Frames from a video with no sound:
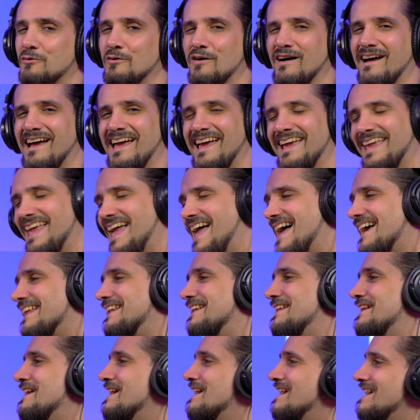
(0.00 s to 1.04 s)

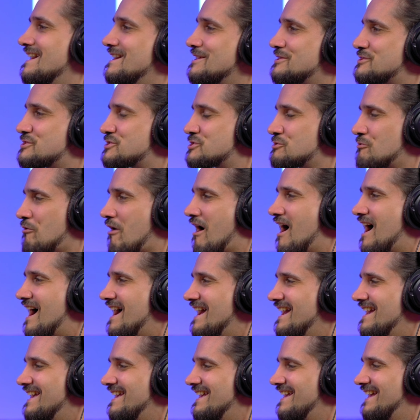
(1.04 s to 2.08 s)
again,
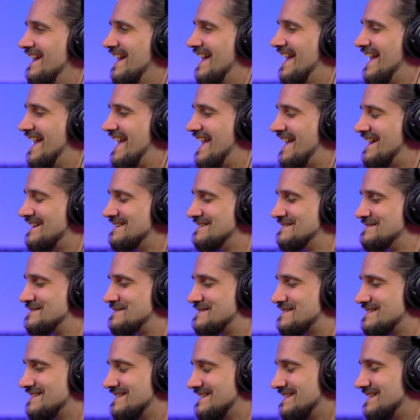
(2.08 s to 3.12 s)
try
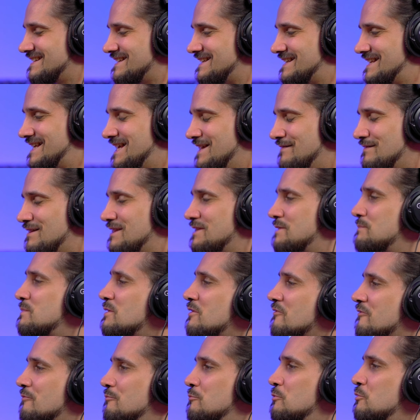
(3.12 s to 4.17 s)
and give a little bit
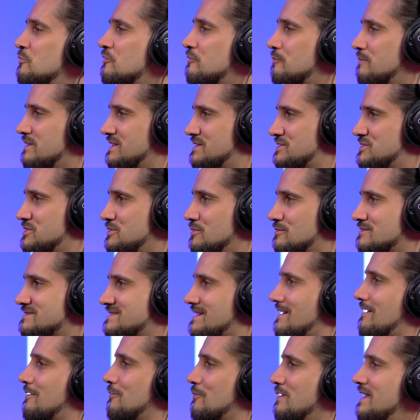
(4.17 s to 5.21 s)
of movement to your
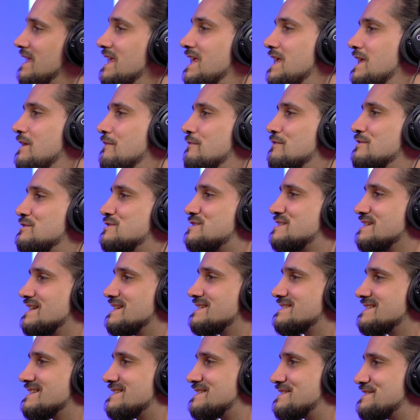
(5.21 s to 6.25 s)
sound. Even
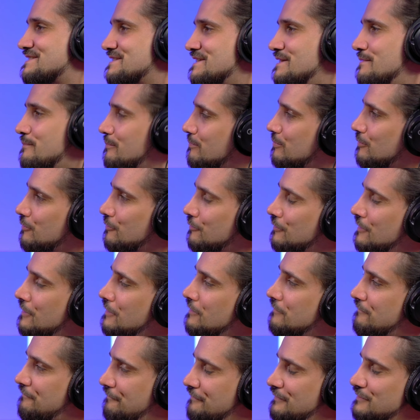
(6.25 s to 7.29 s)
just a simple
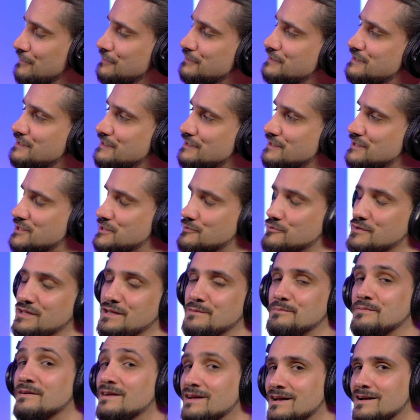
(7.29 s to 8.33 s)
filter
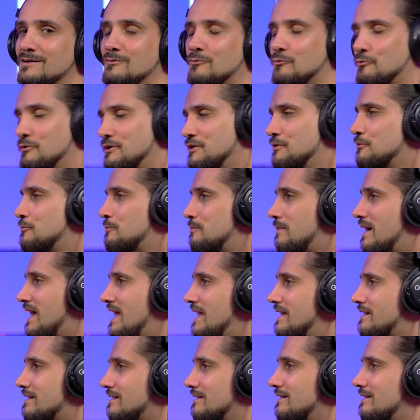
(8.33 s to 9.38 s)
sweep will
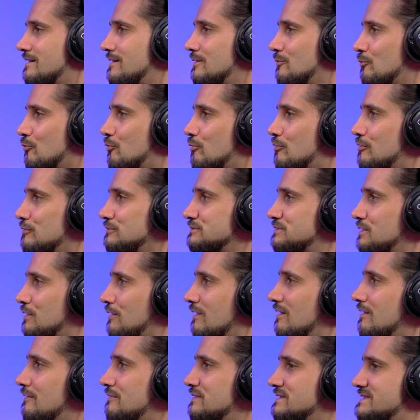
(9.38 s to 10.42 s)
make a world
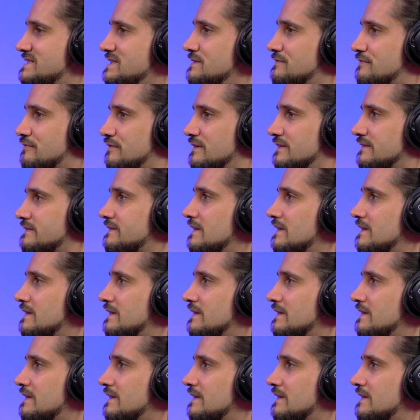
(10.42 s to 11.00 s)
of a difference.